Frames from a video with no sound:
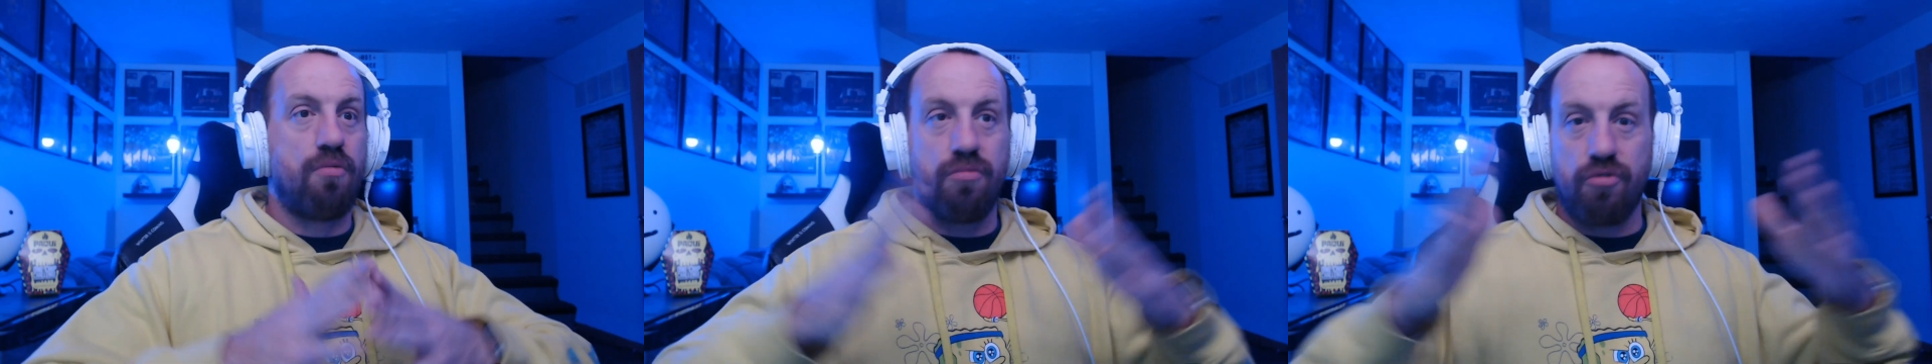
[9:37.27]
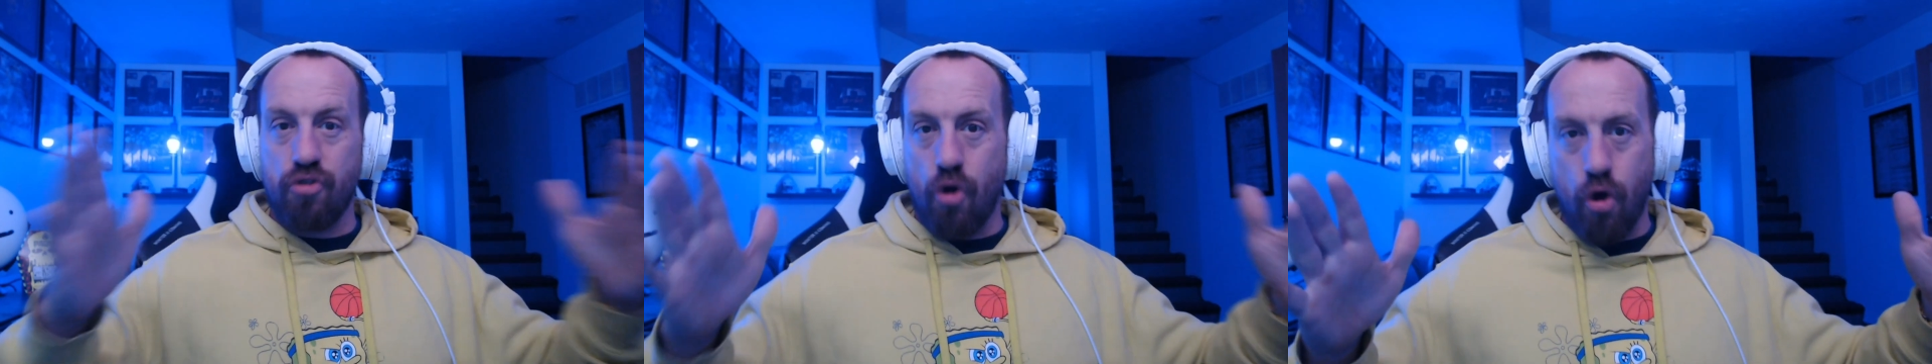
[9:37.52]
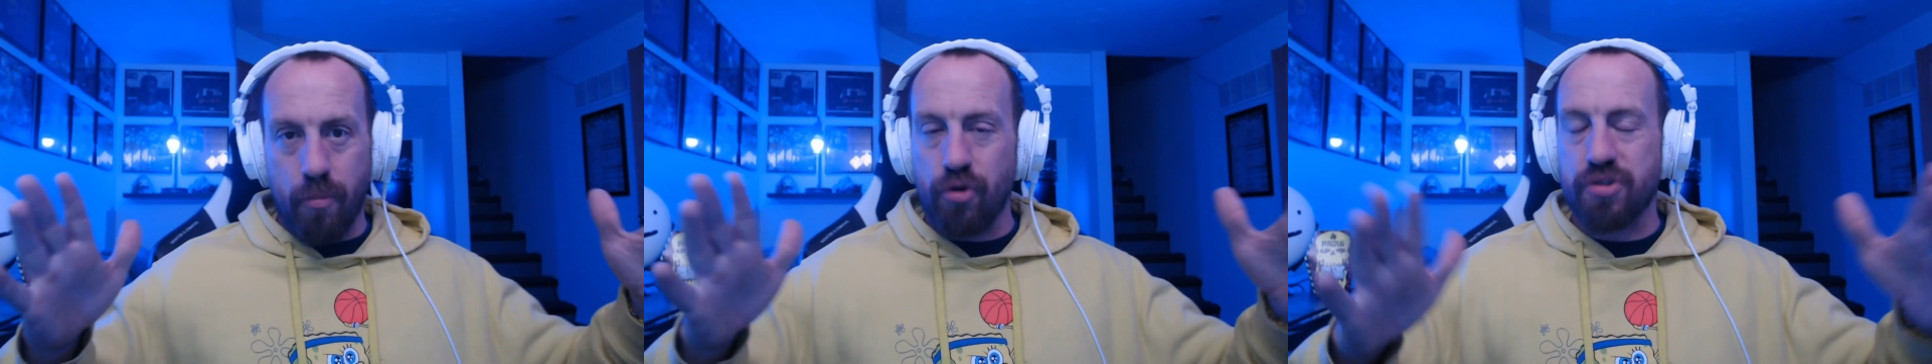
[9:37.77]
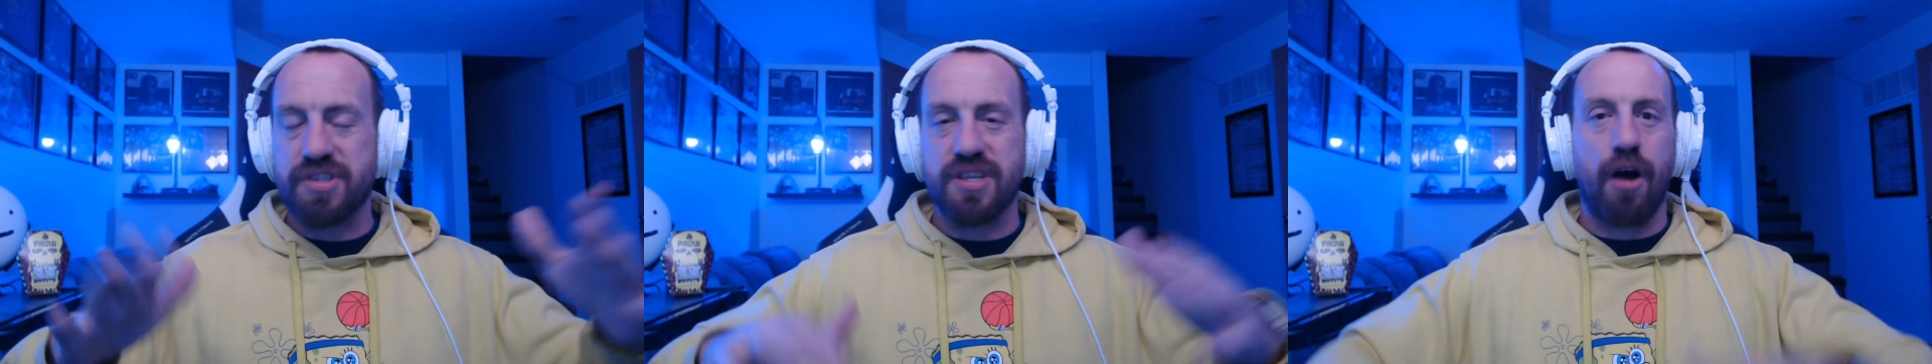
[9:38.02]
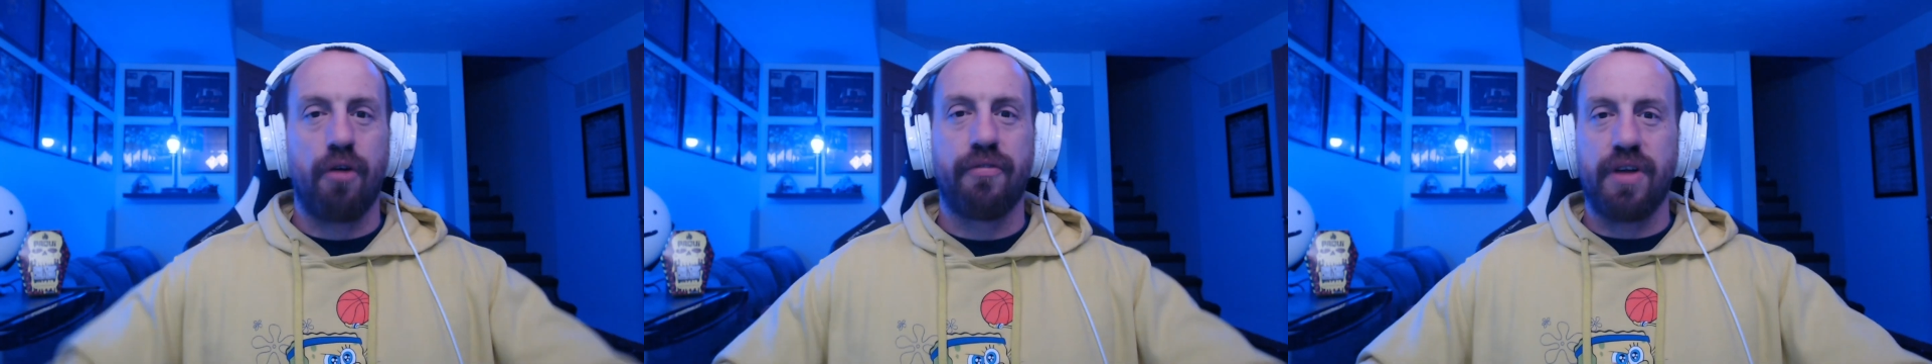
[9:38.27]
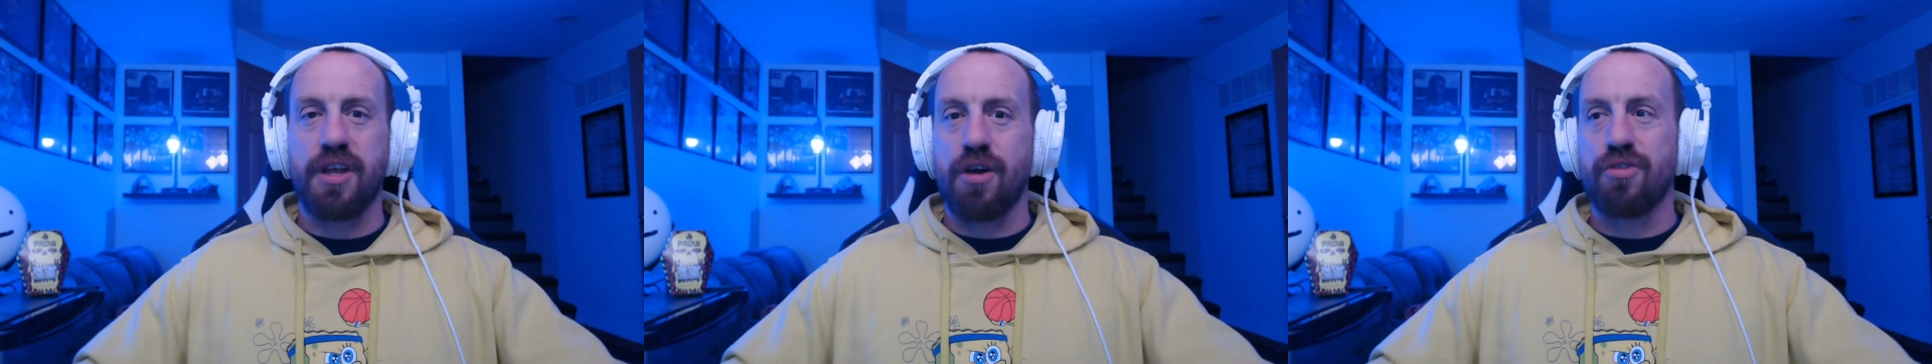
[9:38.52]
normal style
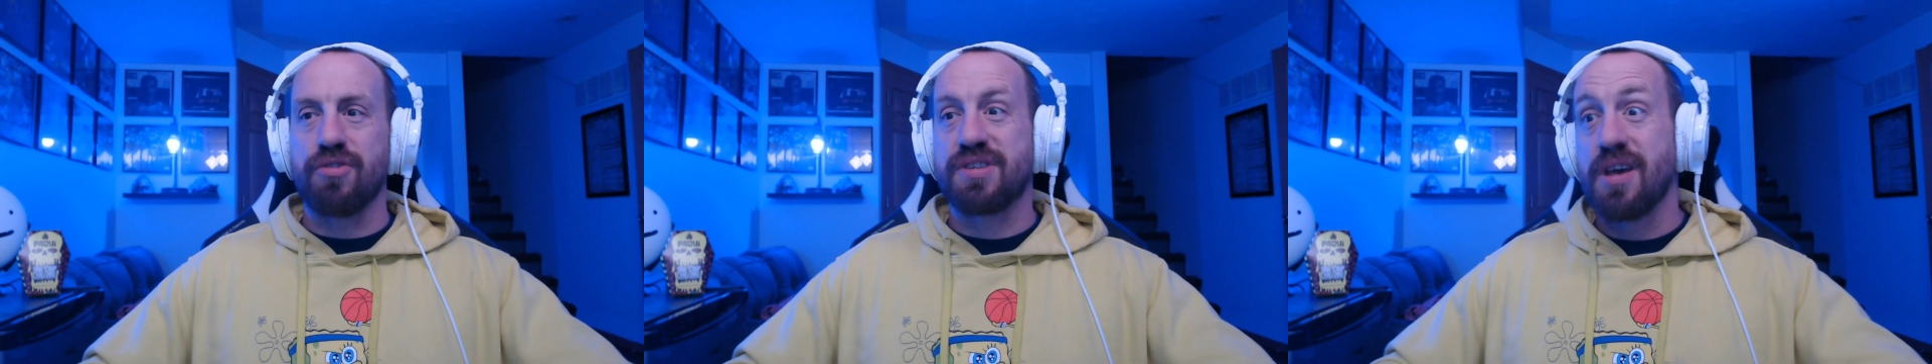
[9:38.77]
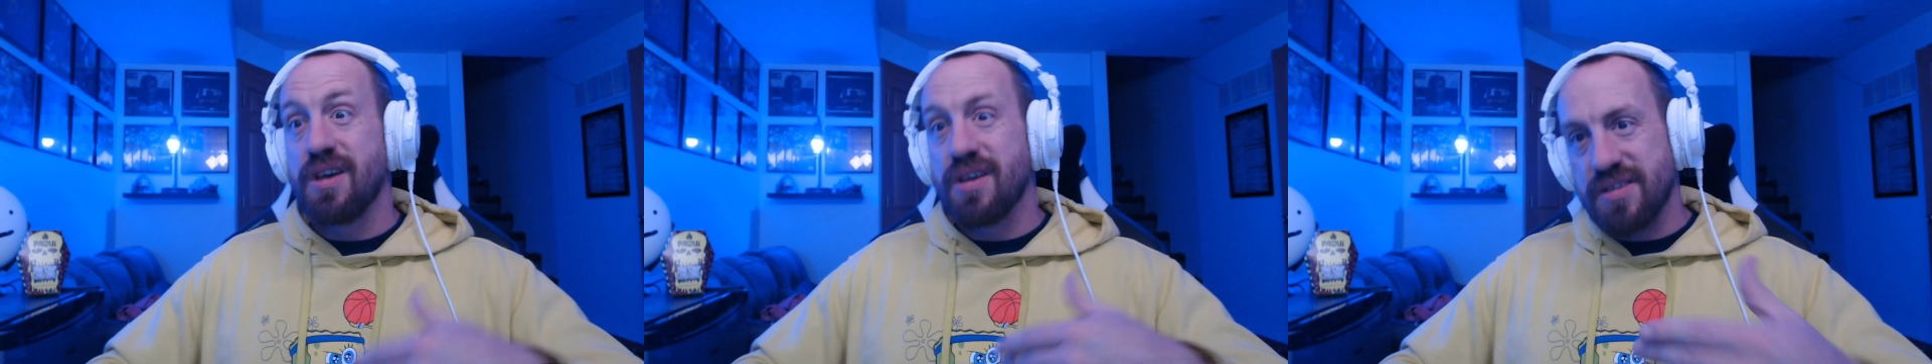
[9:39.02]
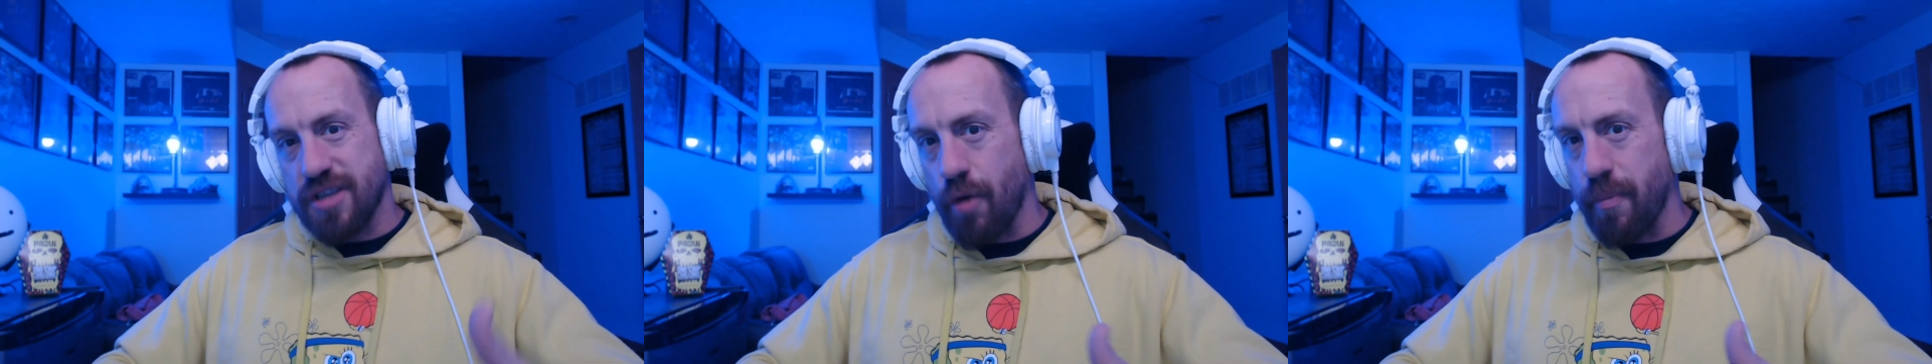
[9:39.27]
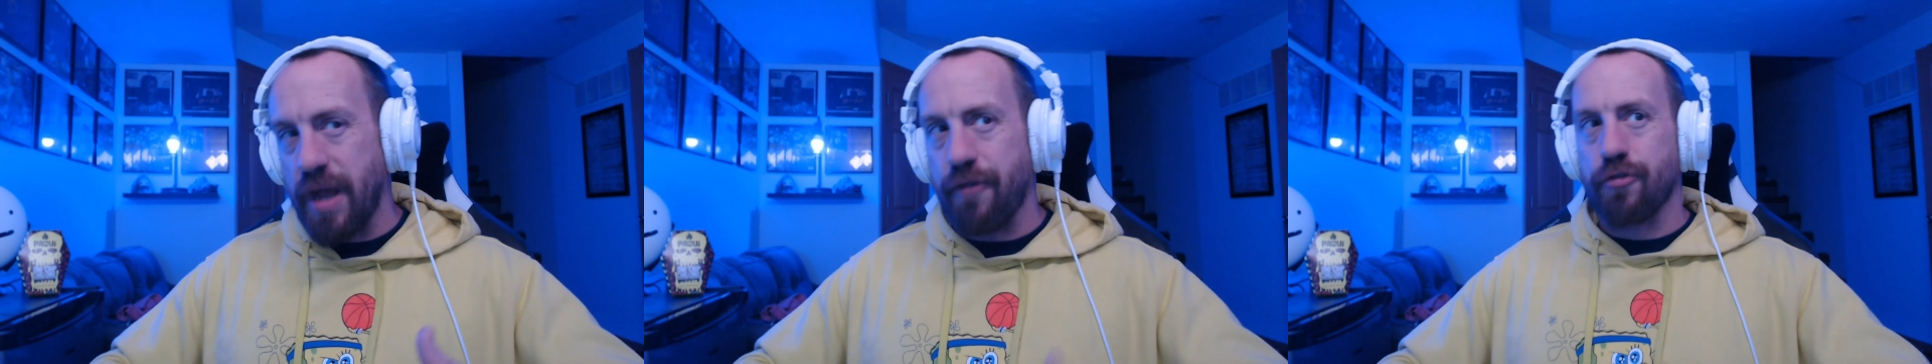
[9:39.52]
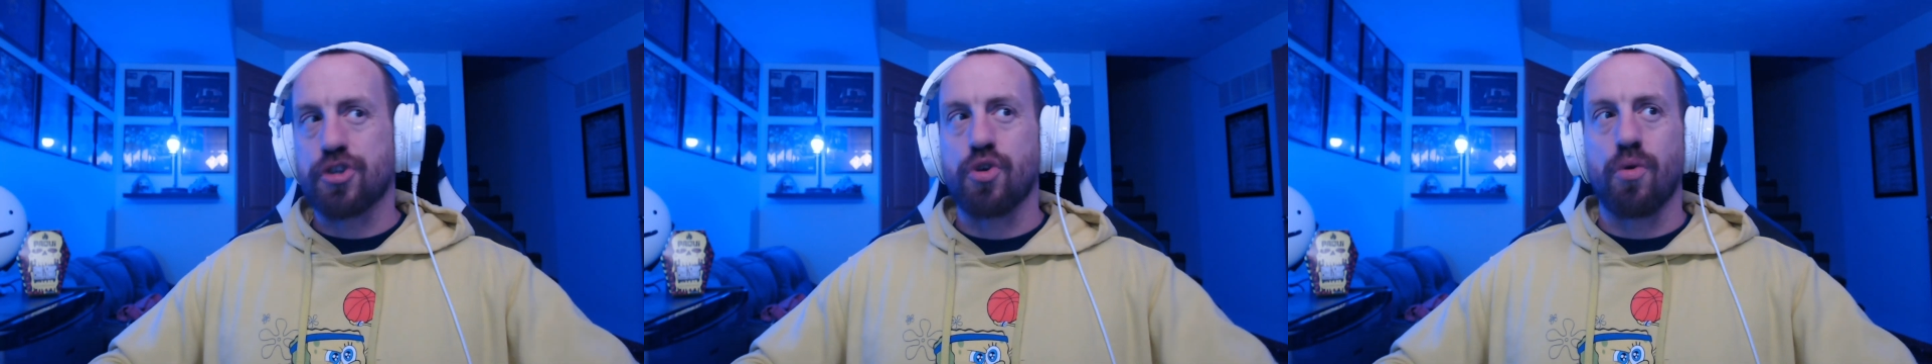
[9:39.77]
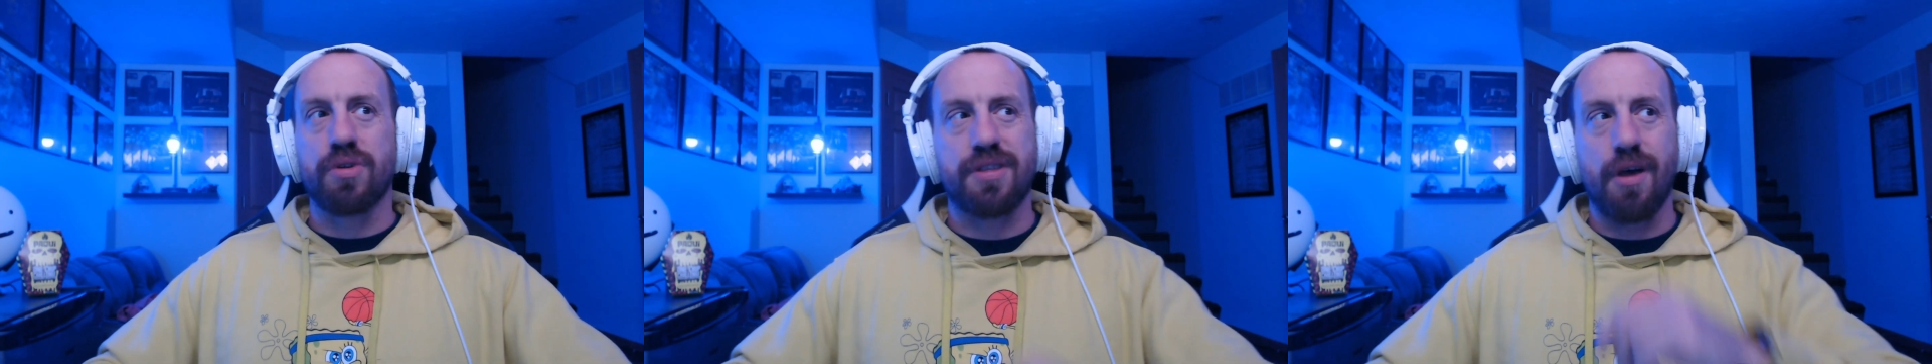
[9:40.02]
videos, still made for
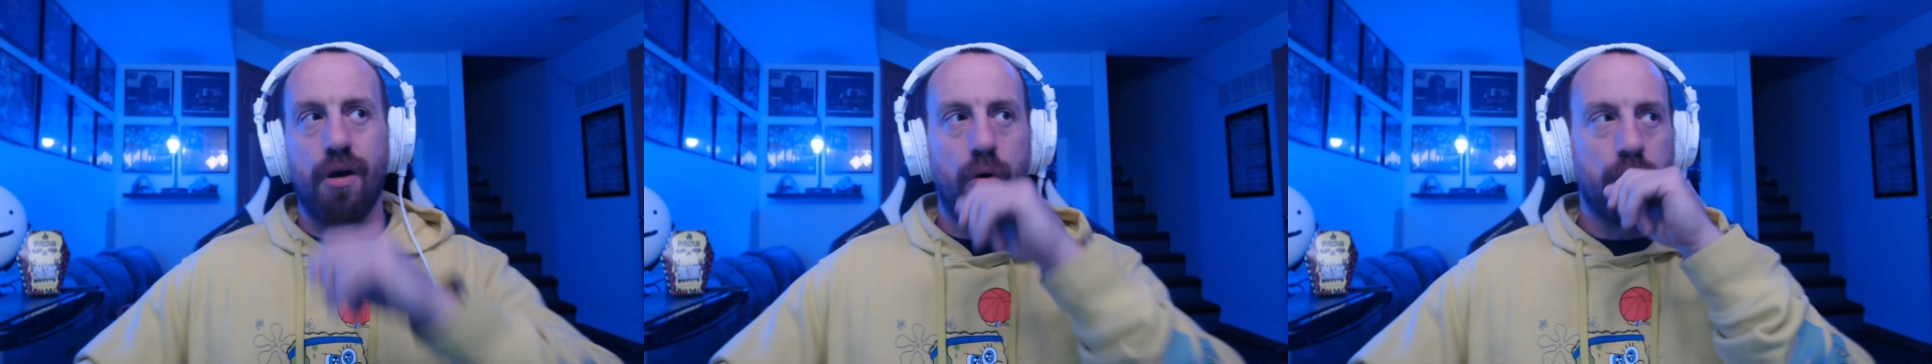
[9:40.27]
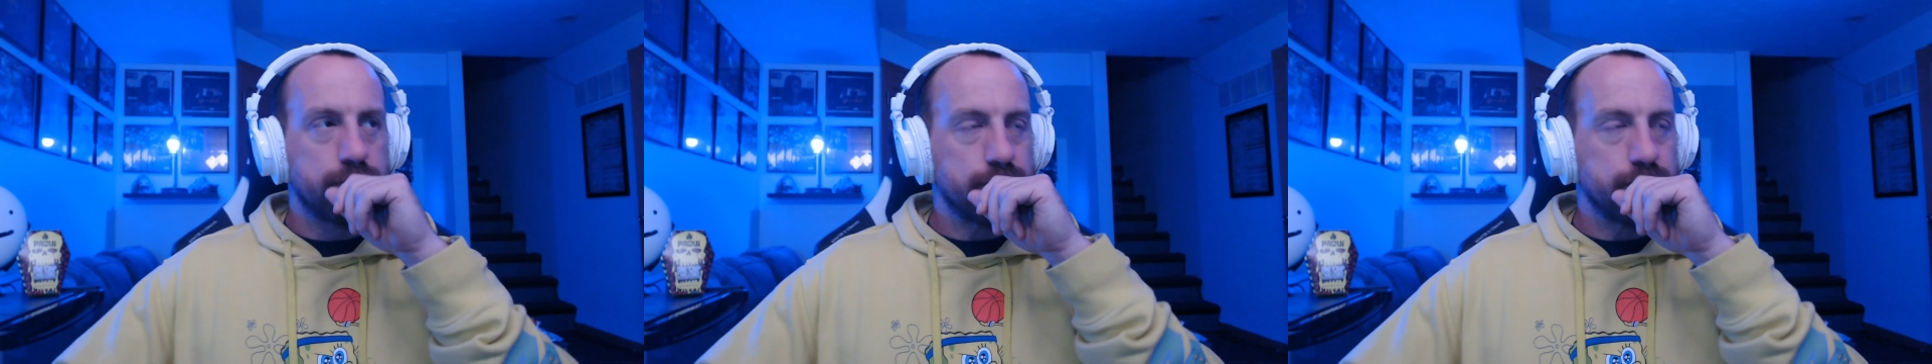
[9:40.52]
shorts though.